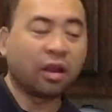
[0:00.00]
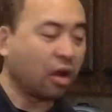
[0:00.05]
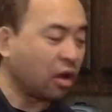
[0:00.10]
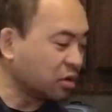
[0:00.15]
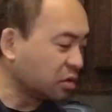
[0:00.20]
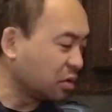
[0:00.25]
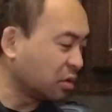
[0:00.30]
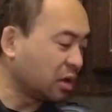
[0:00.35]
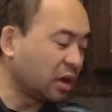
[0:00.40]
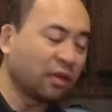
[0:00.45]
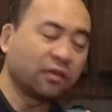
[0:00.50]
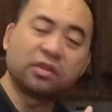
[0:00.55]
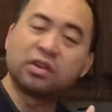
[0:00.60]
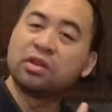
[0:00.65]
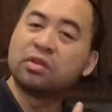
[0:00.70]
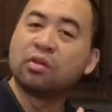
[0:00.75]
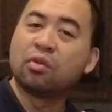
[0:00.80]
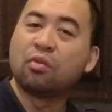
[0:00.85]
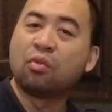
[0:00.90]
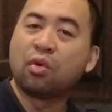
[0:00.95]
It also gives
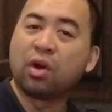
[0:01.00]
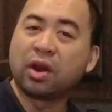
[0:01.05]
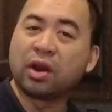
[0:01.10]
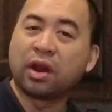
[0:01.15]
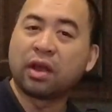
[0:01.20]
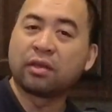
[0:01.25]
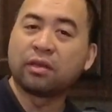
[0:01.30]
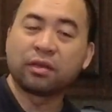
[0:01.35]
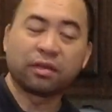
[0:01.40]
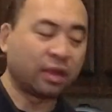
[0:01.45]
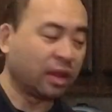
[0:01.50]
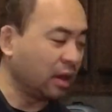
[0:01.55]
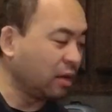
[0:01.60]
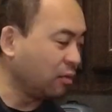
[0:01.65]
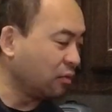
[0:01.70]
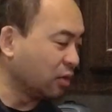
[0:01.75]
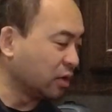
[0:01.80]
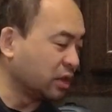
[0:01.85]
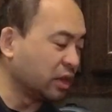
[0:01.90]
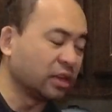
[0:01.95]
you one other
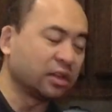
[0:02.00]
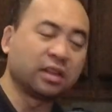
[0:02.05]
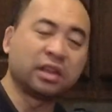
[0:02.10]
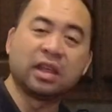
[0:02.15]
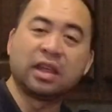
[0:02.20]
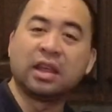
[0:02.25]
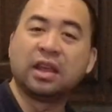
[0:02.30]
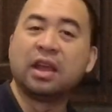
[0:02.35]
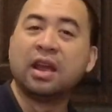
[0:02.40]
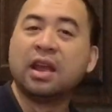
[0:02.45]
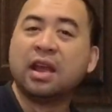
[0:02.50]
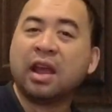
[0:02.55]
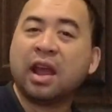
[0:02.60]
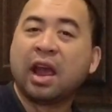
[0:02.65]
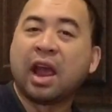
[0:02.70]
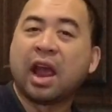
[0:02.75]
thing, which is the